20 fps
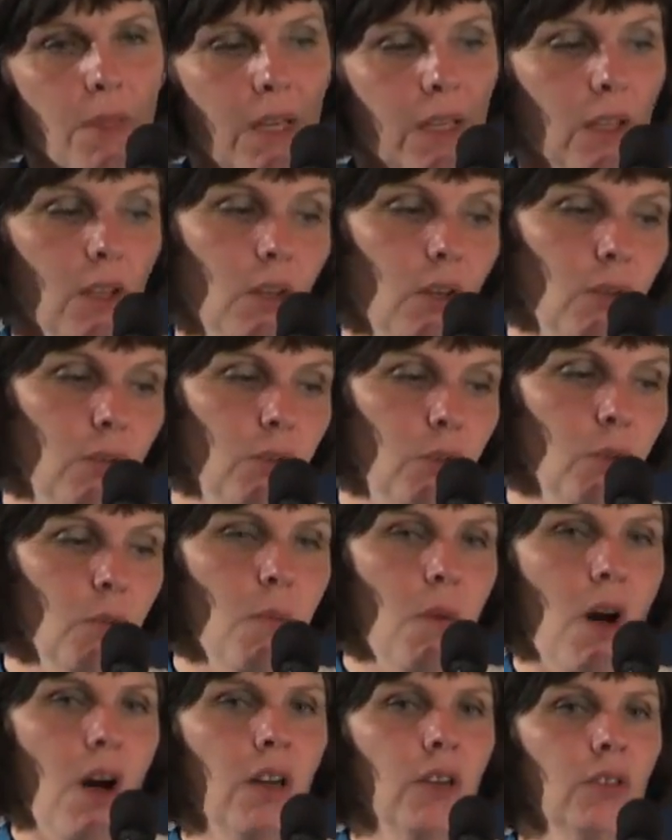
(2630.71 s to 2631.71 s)
you know, new
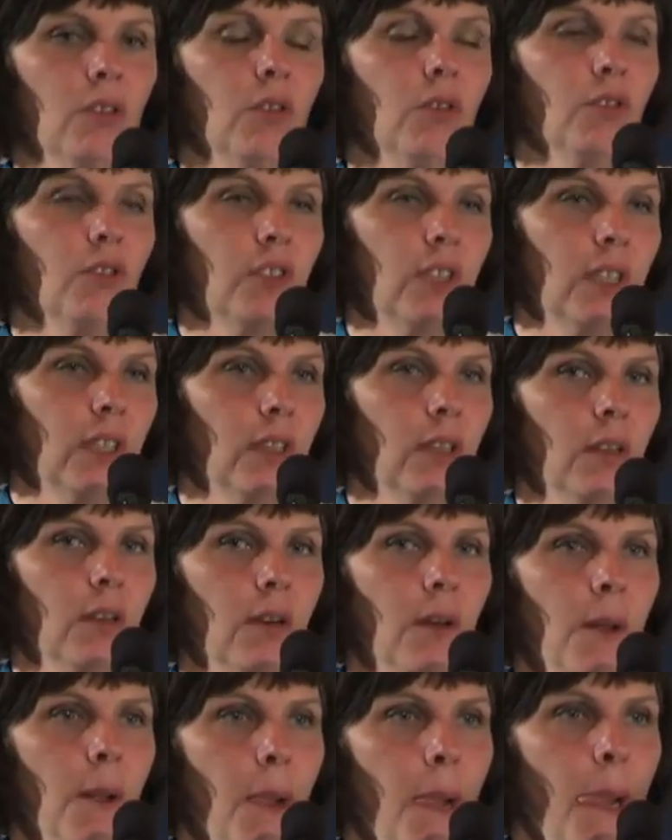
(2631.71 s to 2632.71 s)
models
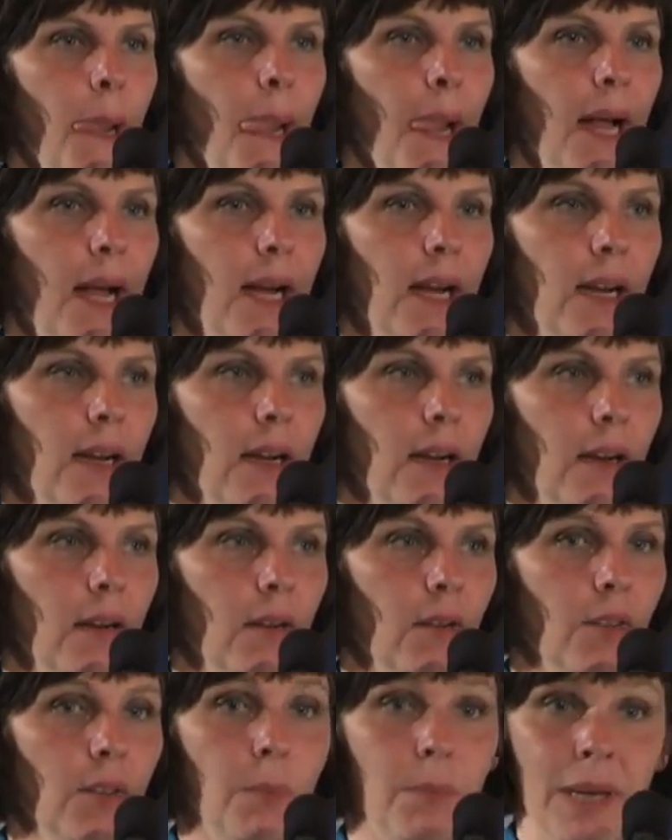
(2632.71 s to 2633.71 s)
in
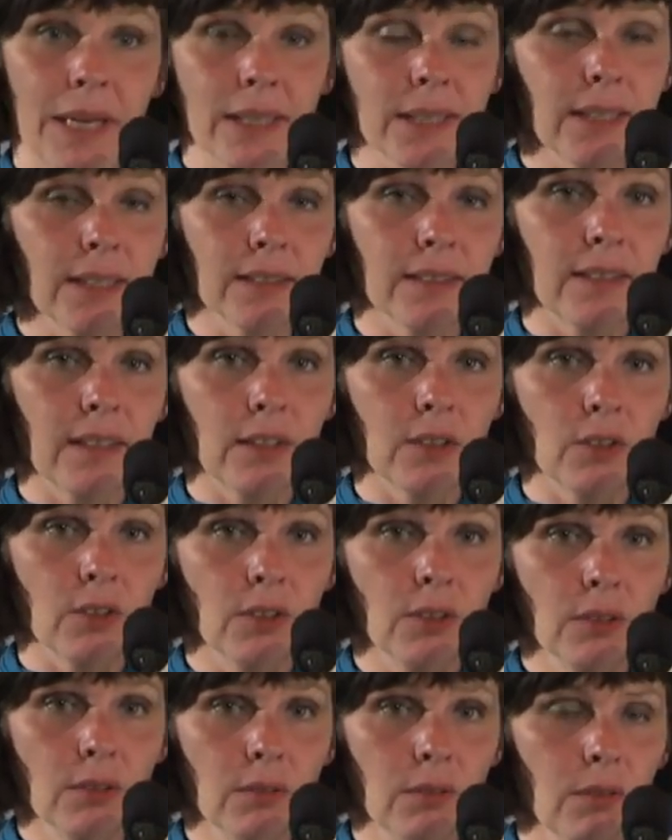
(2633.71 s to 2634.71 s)
the banking
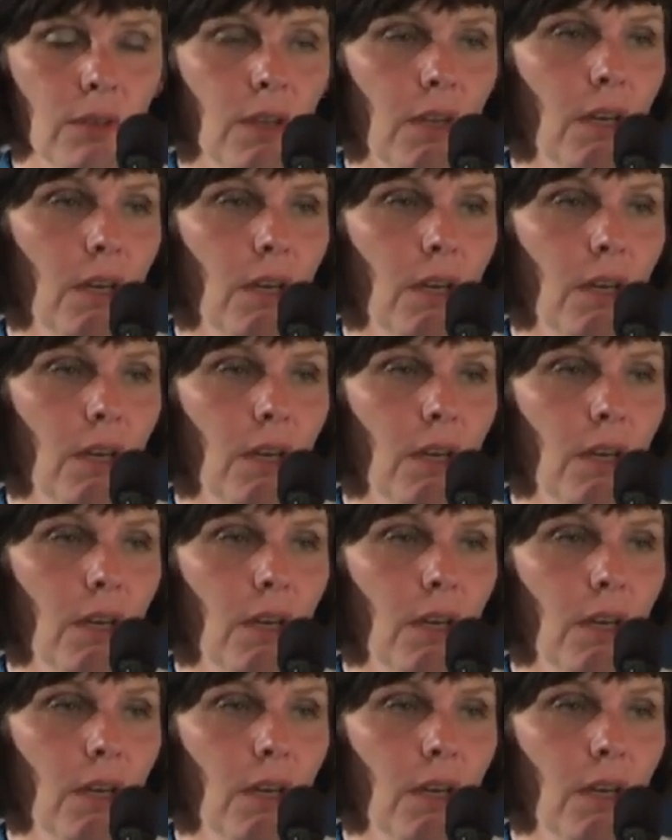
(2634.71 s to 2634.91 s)
sector.